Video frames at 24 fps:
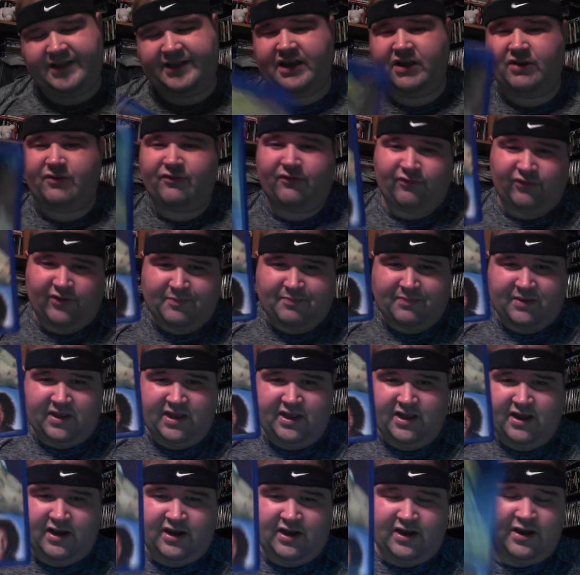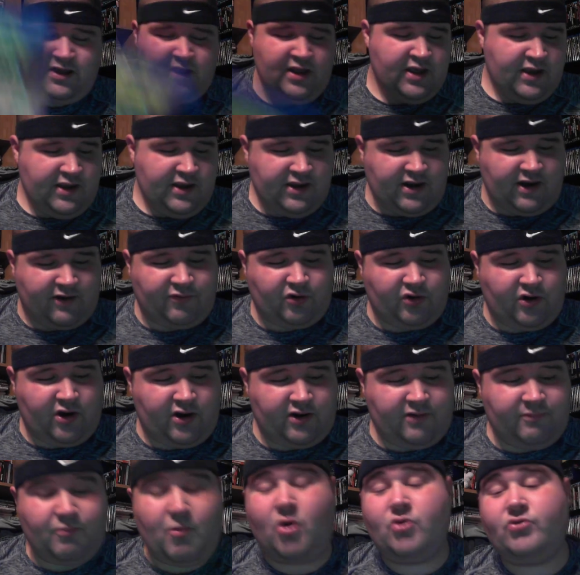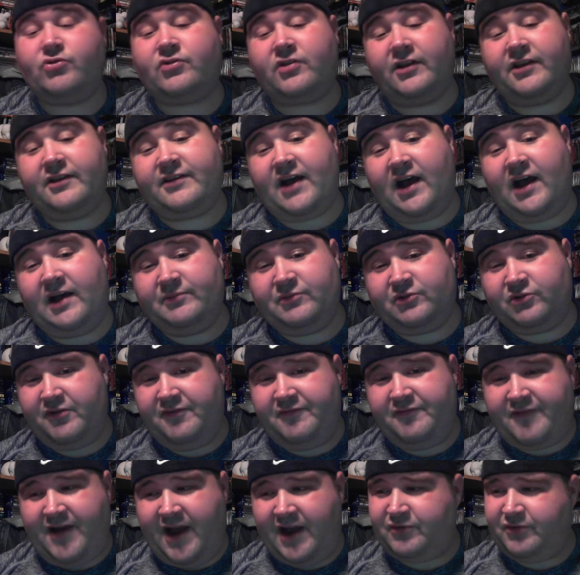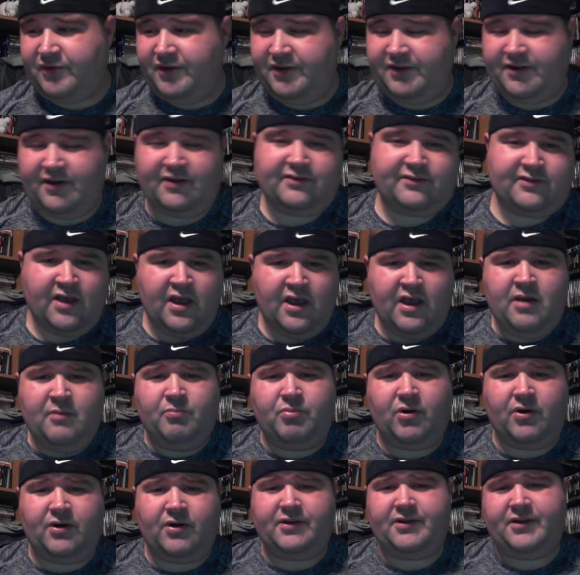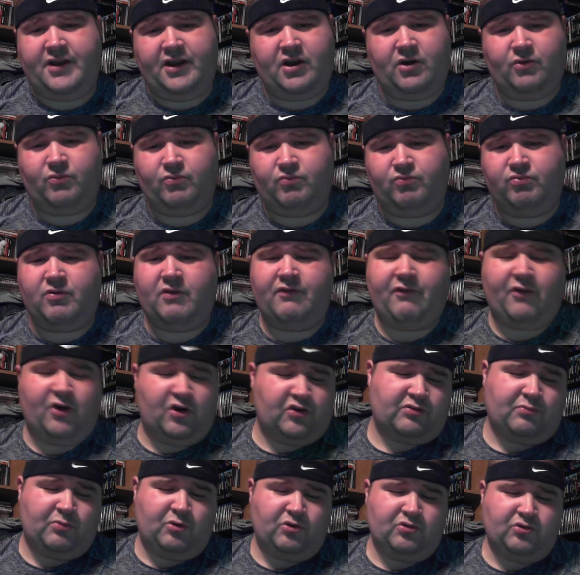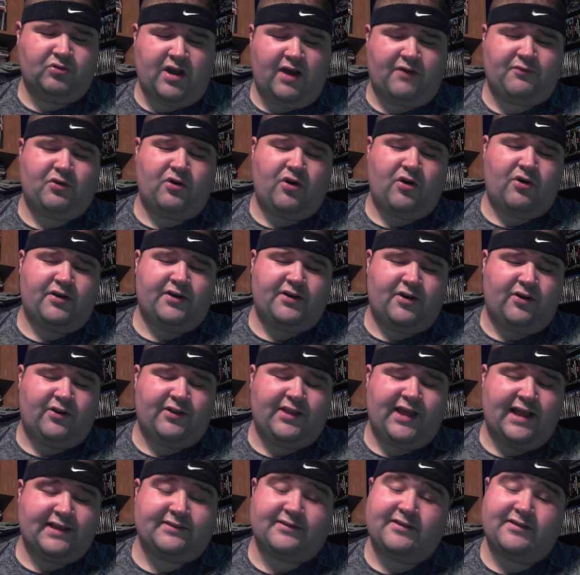did flip the cover art most of the time. Scream Factory does put, you know, reversible cover art and all that